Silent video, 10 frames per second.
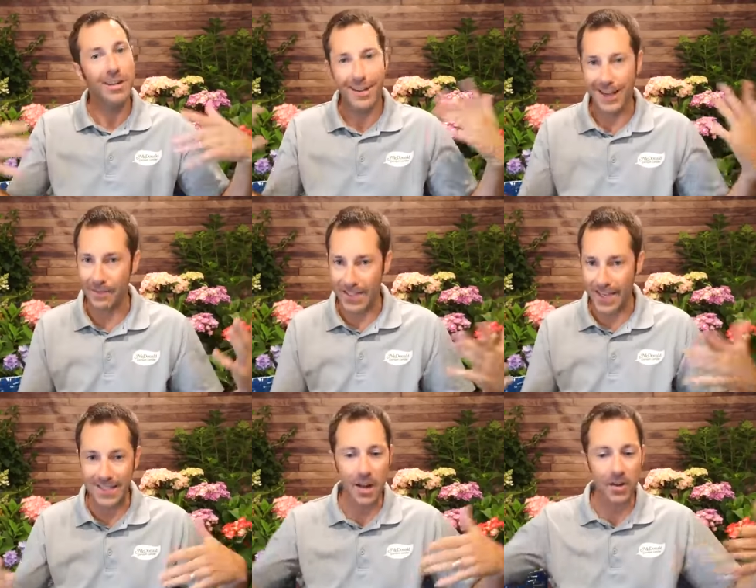you're going to have to
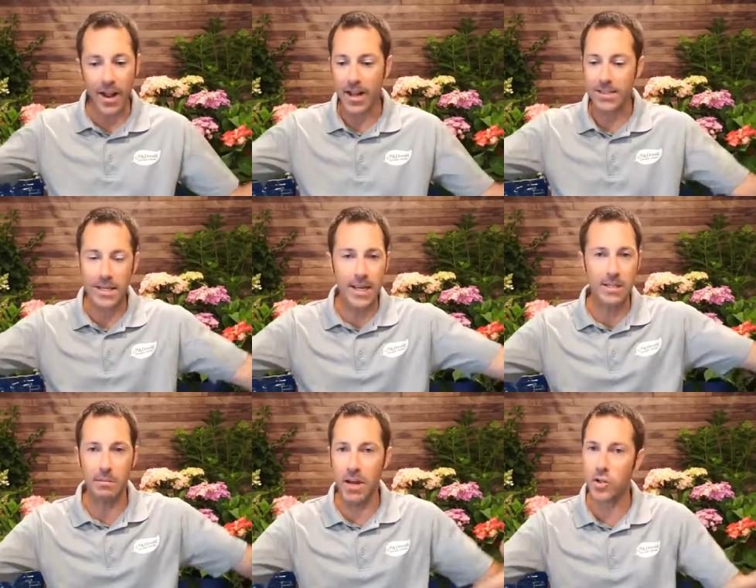get down on your hands and
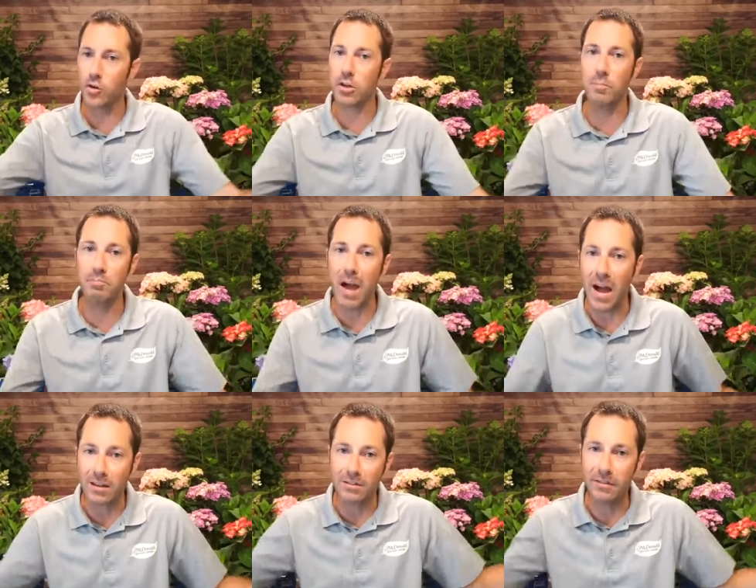knees and make sure you can
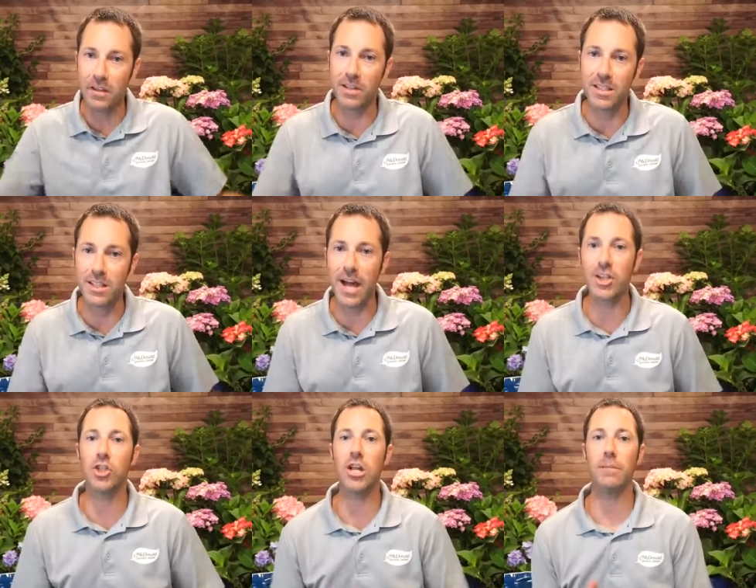backfill into
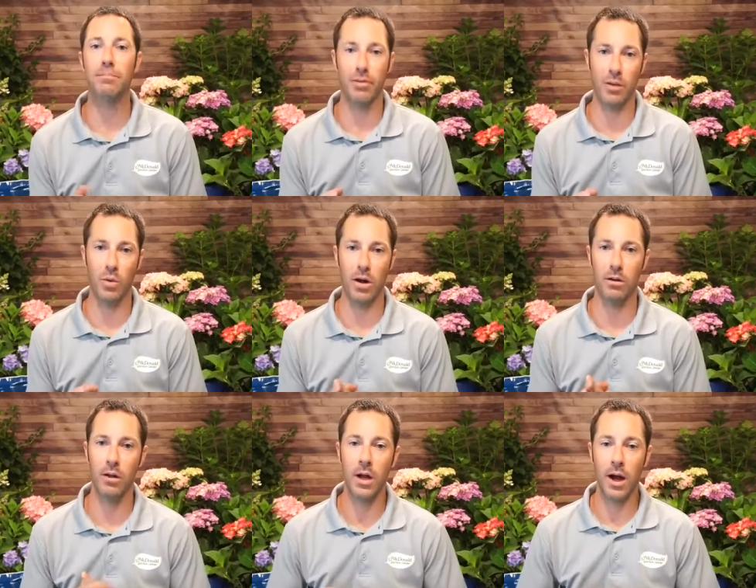that shape pretty
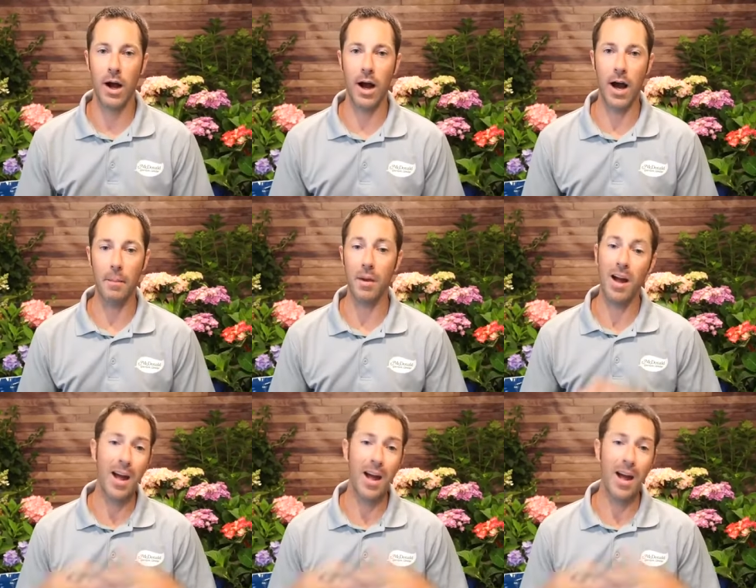well. Um,